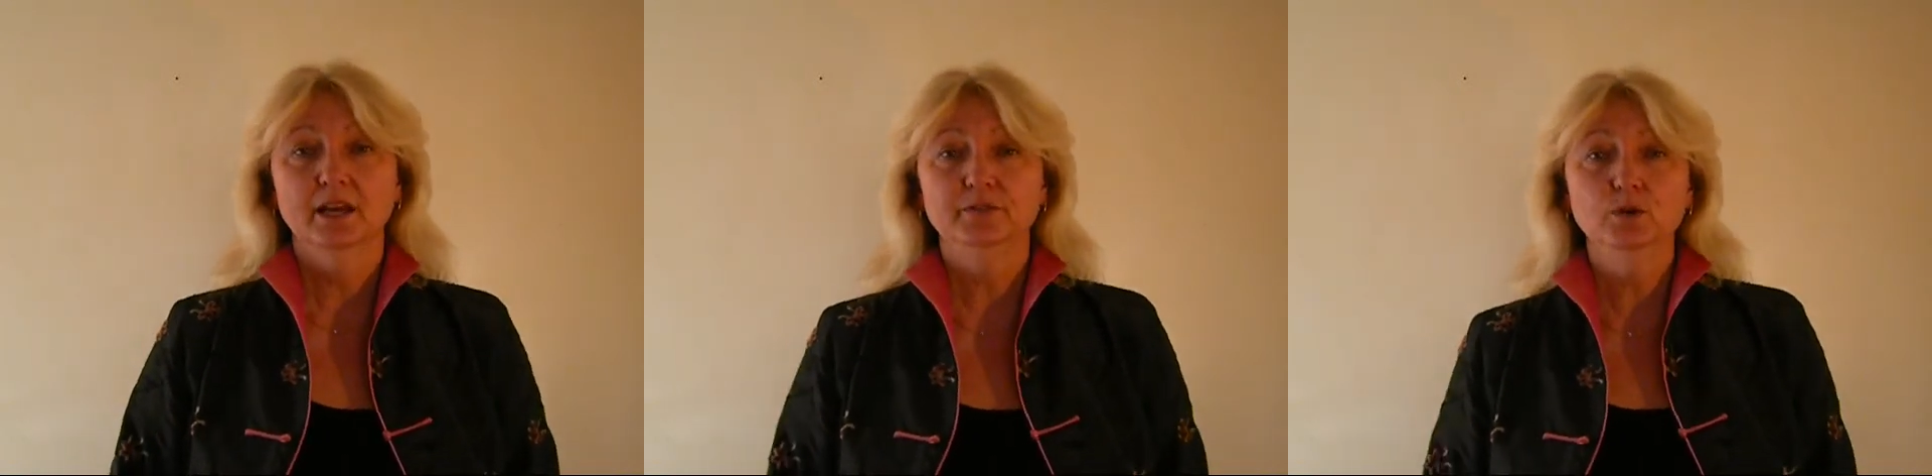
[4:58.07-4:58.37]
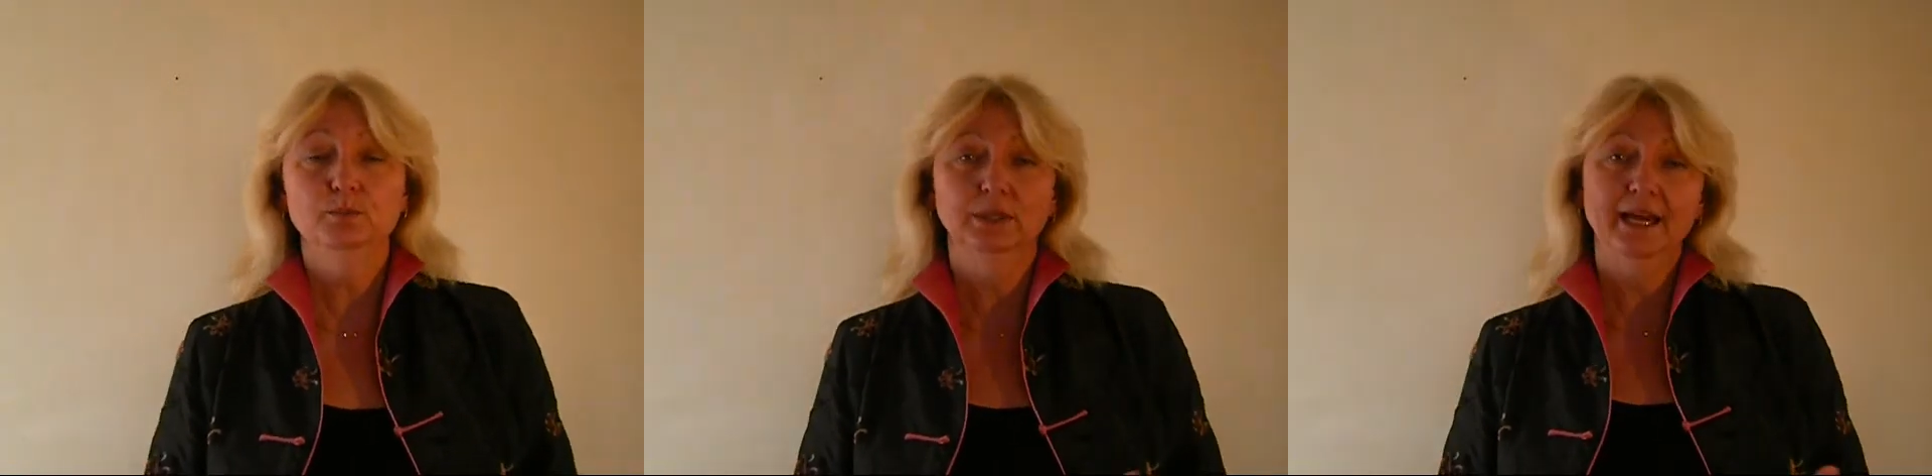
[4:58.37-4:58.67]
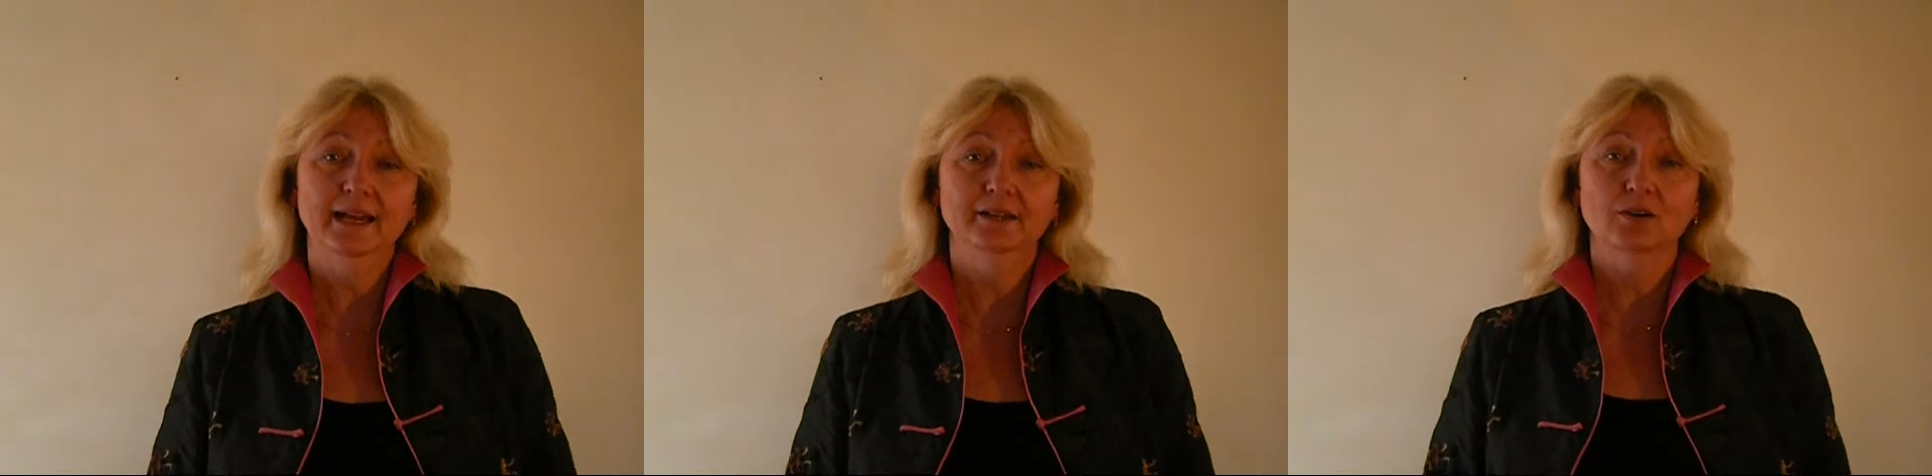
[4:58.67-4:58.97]
If you
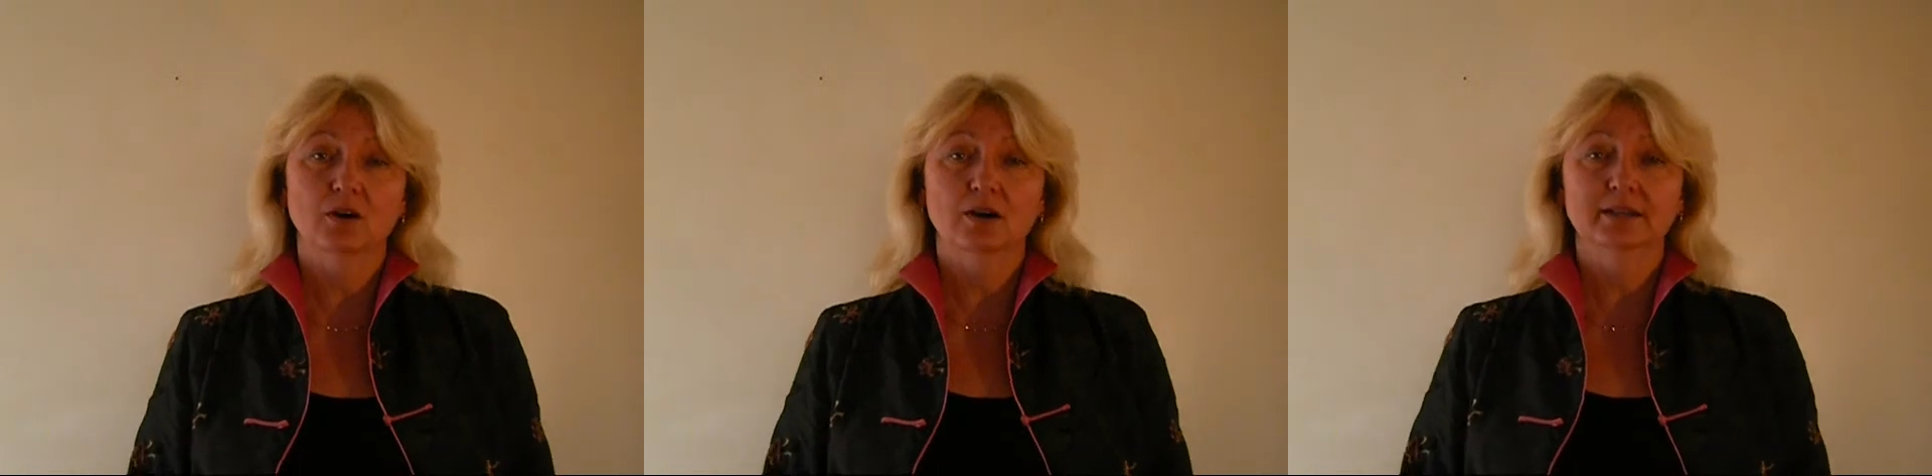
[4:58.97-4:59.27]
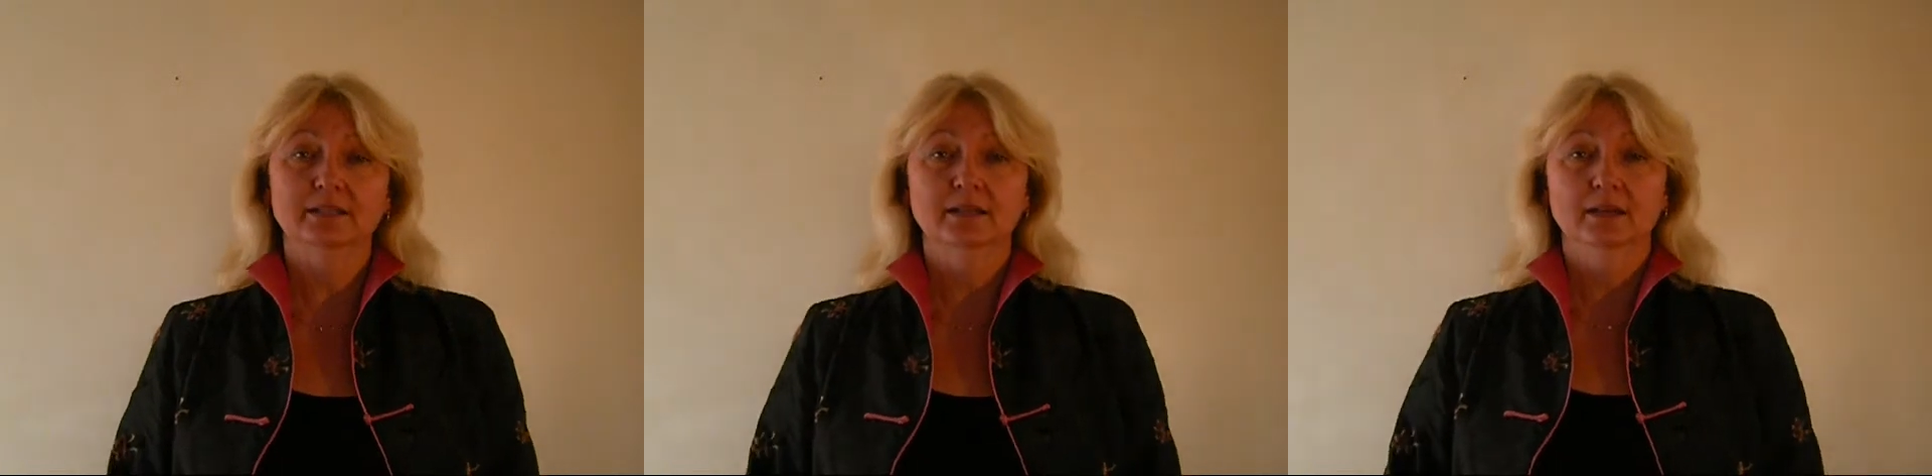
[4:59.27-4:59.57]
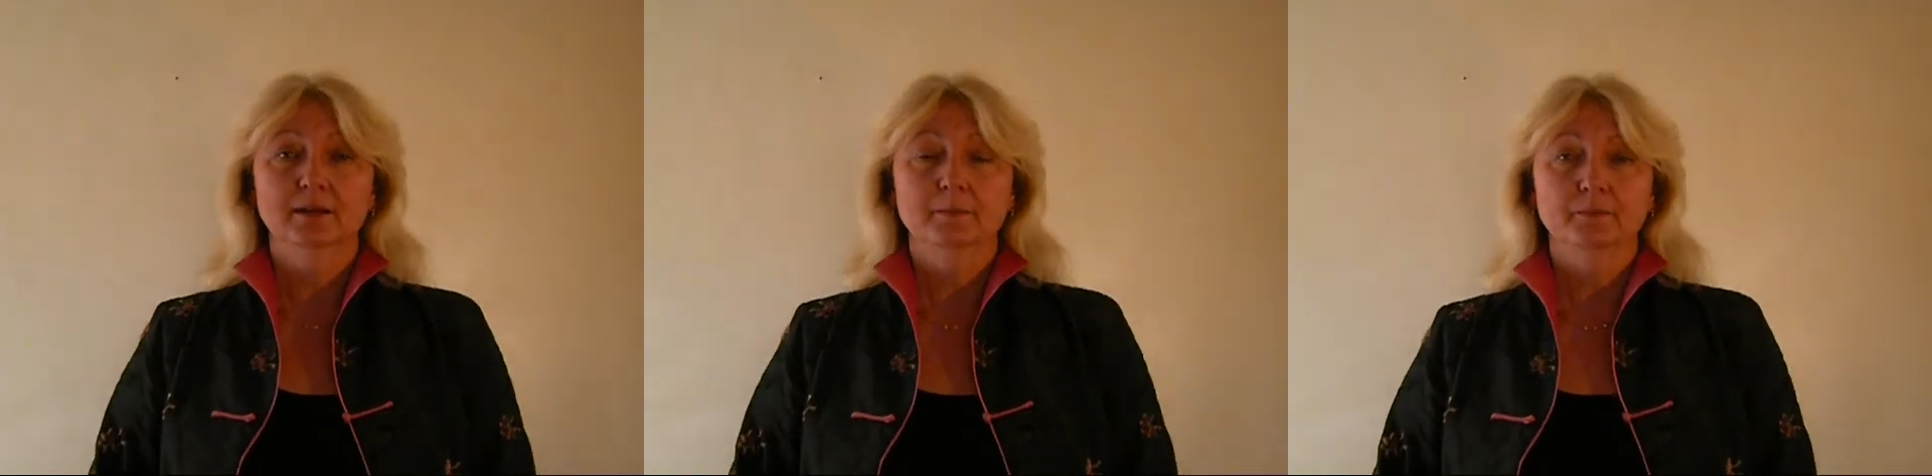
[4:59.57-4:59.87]
plan on
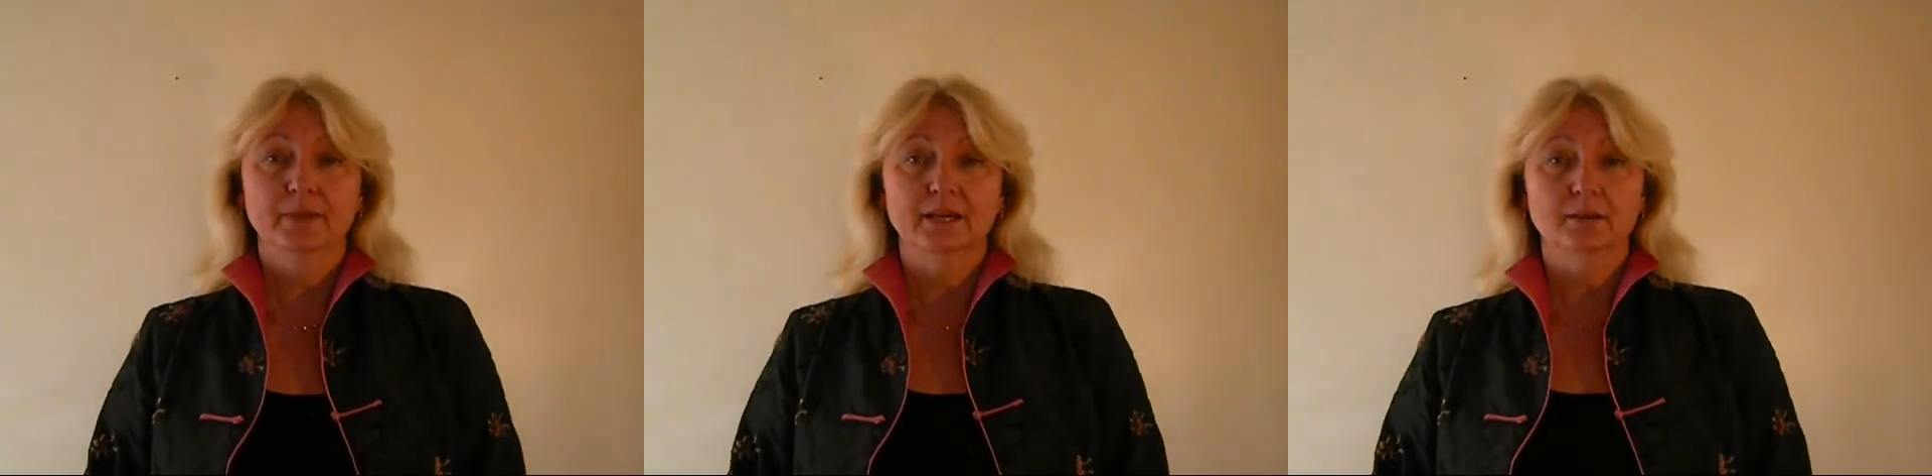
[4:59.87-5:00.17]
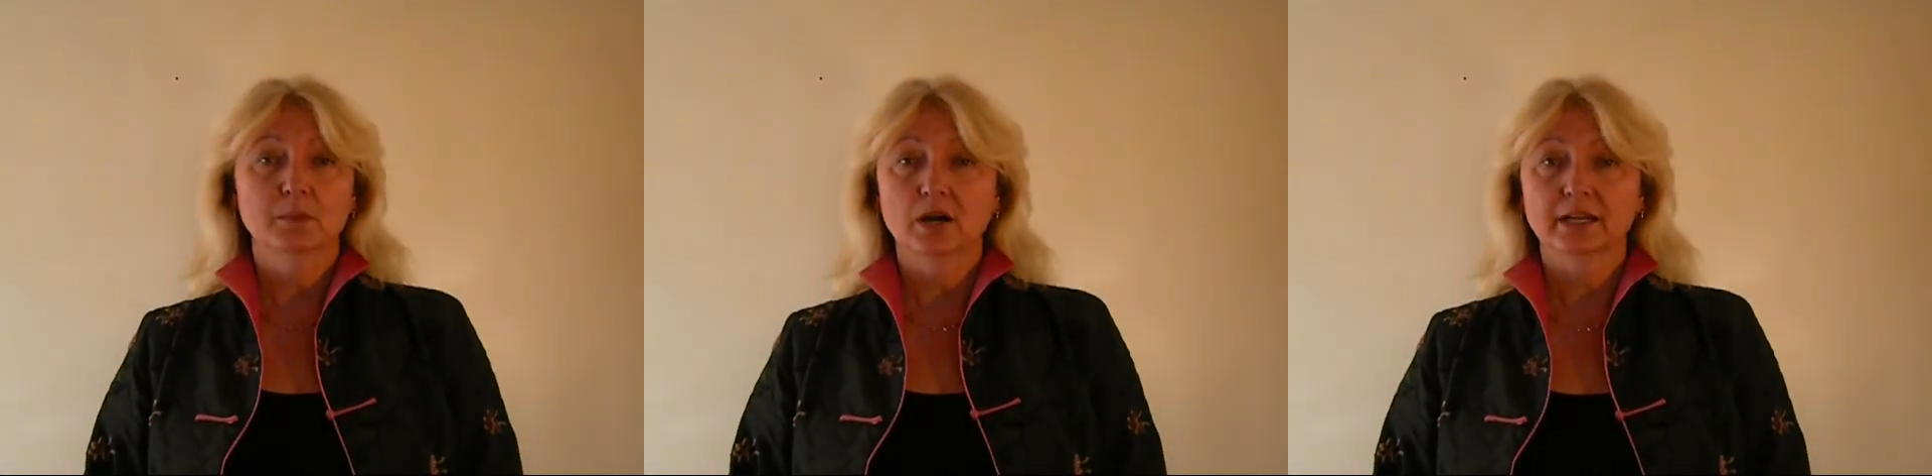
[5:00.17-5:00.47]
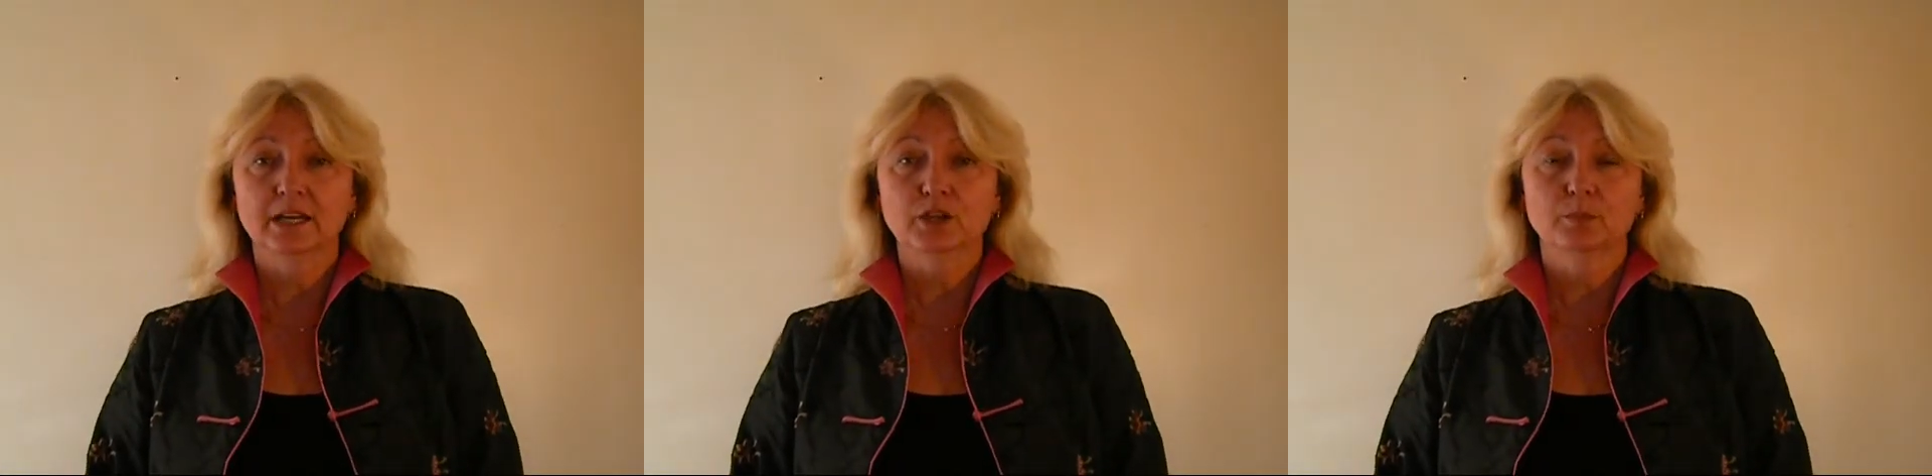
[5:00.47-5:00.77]

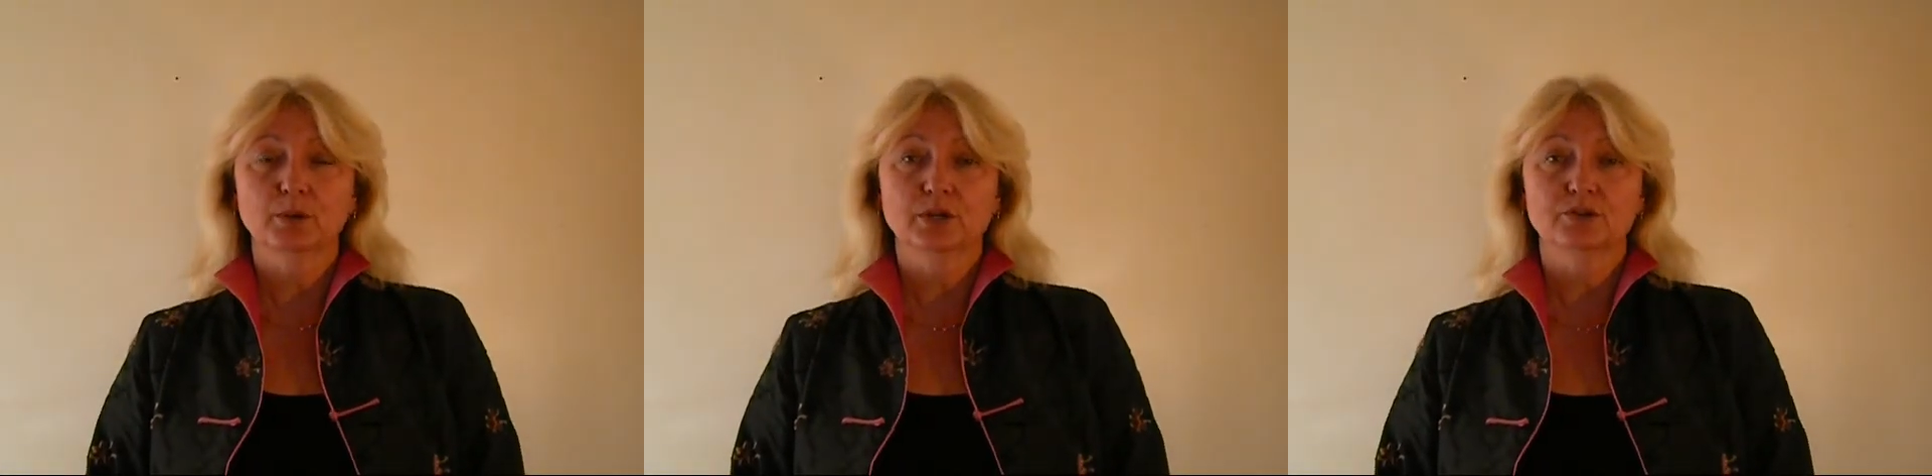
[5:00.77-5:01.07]
marketing your book